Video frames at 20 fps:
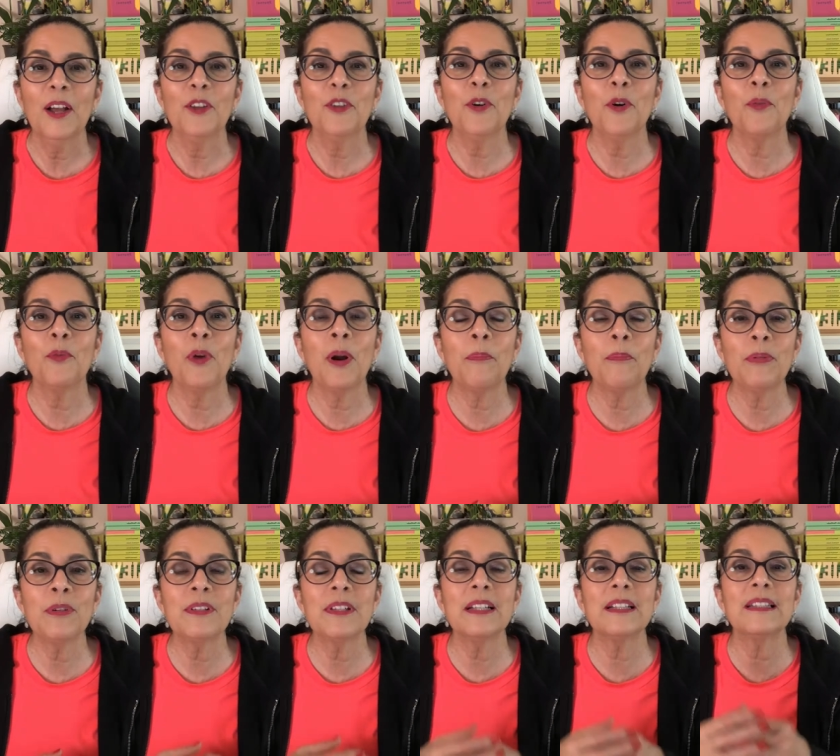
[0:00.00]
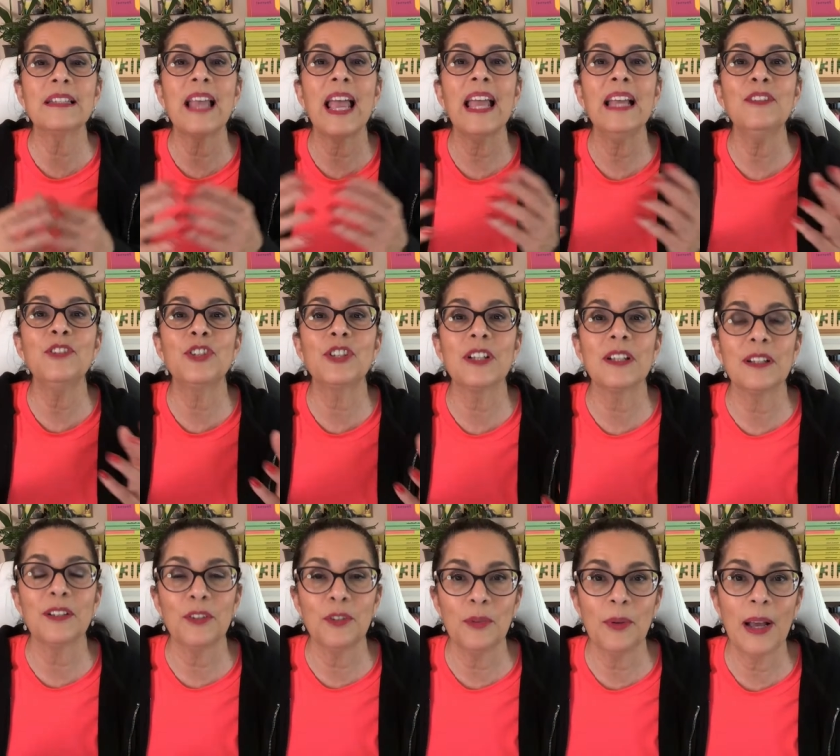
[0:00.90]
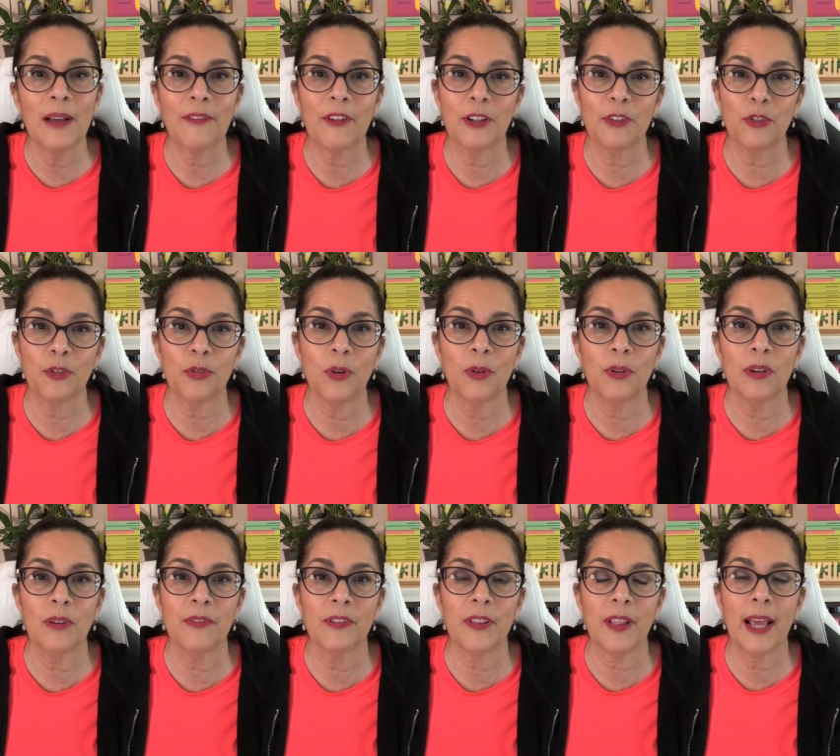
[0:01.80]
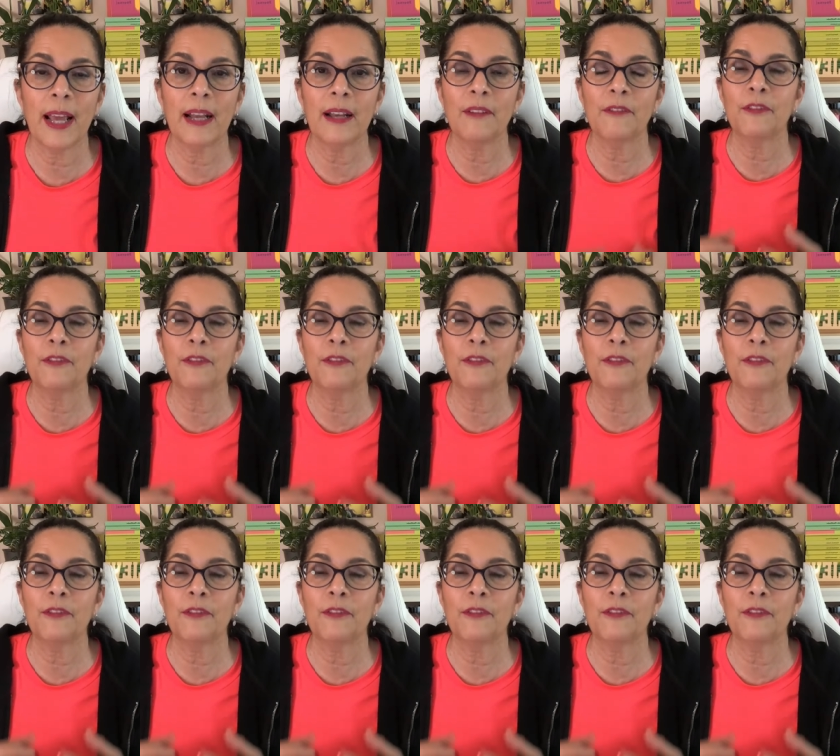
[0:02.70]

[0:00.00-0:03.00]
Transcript: Your representation, you have control over that.